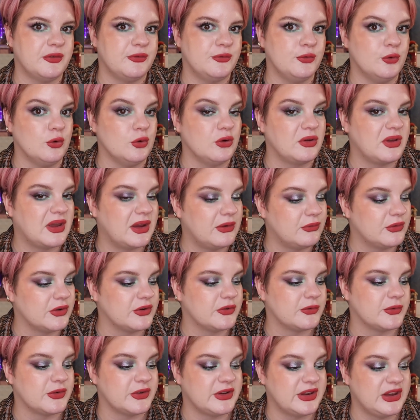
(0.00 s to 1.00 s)
full
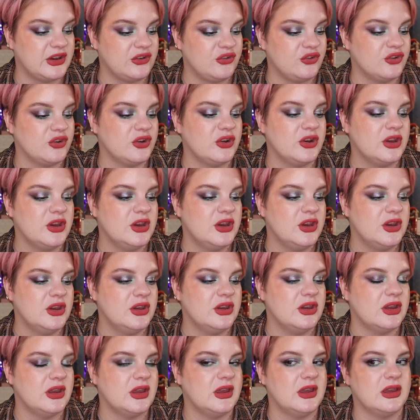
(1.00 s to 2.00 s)
coverage foundation,
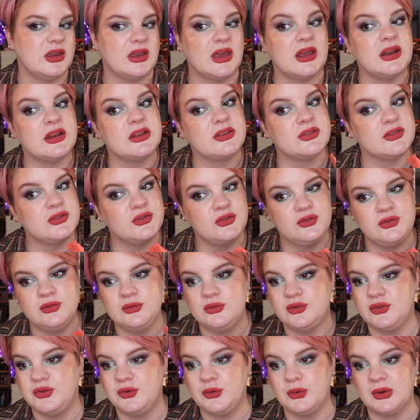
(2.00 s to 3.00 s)
and it's
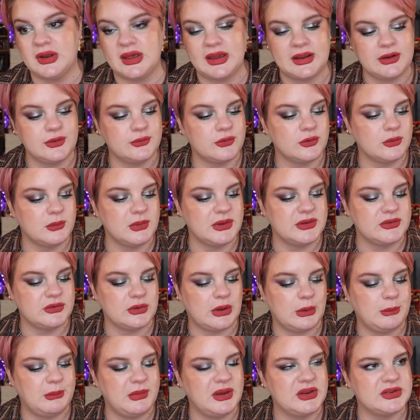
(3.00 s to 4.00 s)
too light for me, so
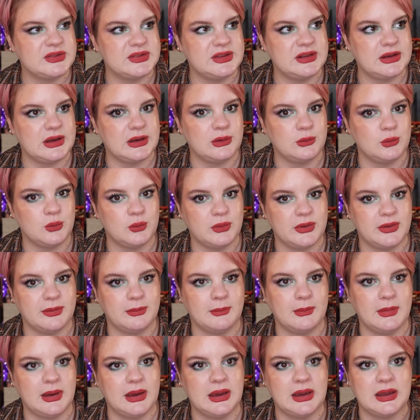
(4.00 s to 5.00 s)
I mix it in with
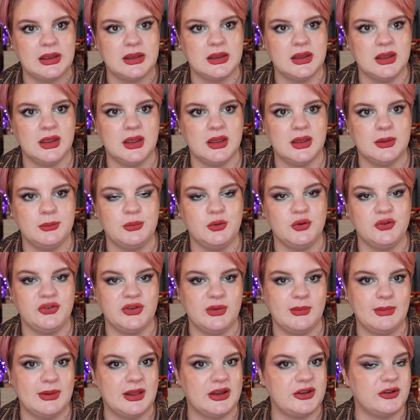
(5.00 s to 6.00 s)
my Beauty
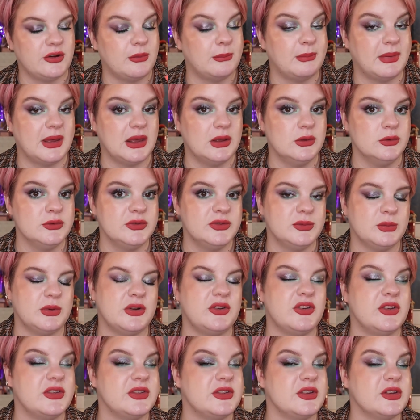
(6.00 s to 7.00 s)
Blender Bounce,
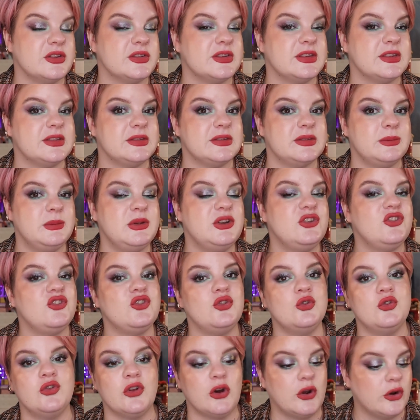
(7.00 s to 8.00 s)
which is just a smidge
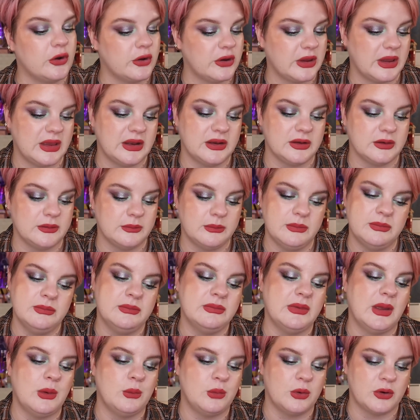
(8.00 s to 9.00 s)
too dark,
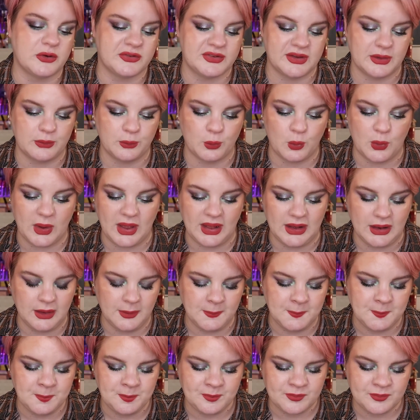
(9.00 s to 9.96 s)
and that works out well.